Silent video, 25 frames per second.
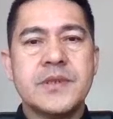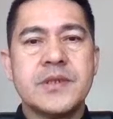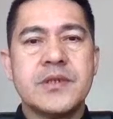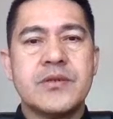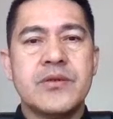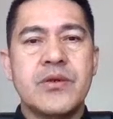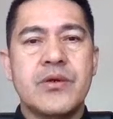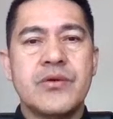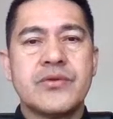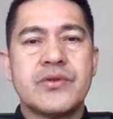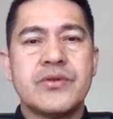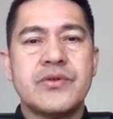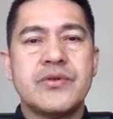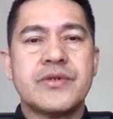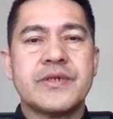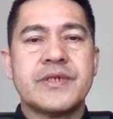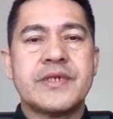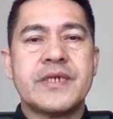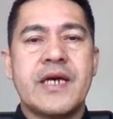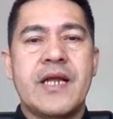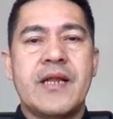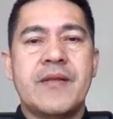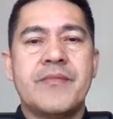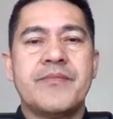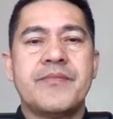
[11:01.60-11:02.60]
Go to
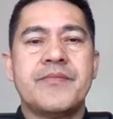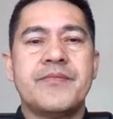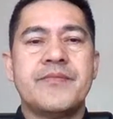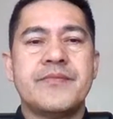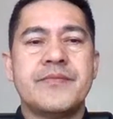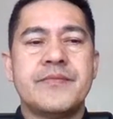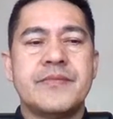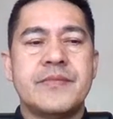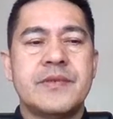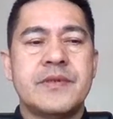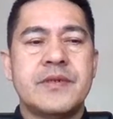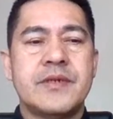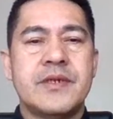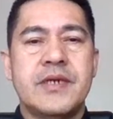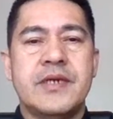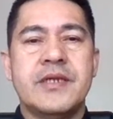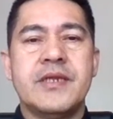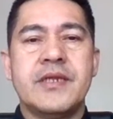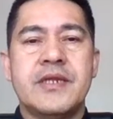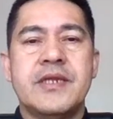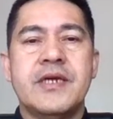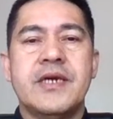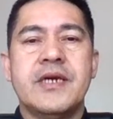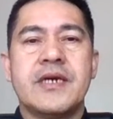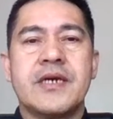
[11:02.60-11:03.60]
yourself
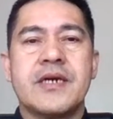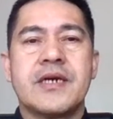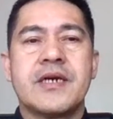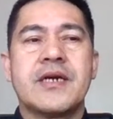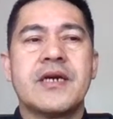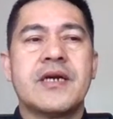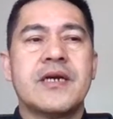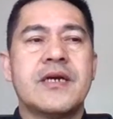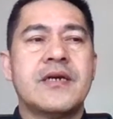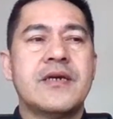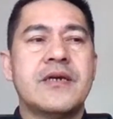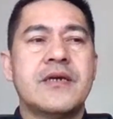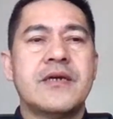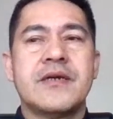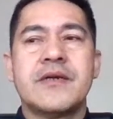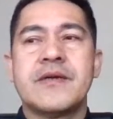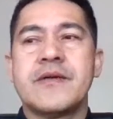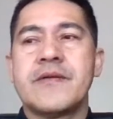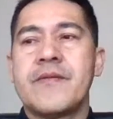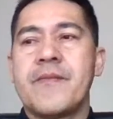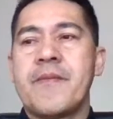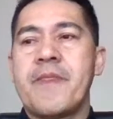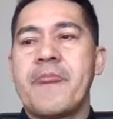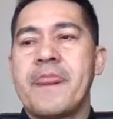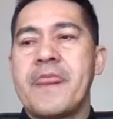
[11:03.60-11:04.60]
and think
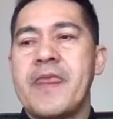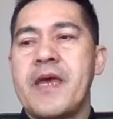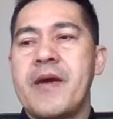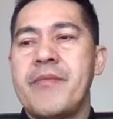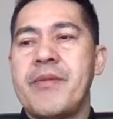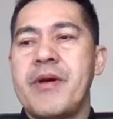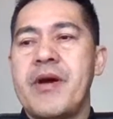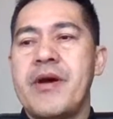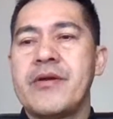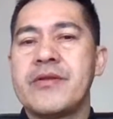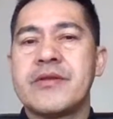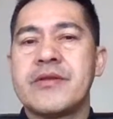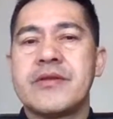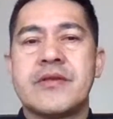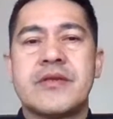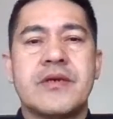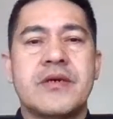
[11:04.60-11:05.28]
about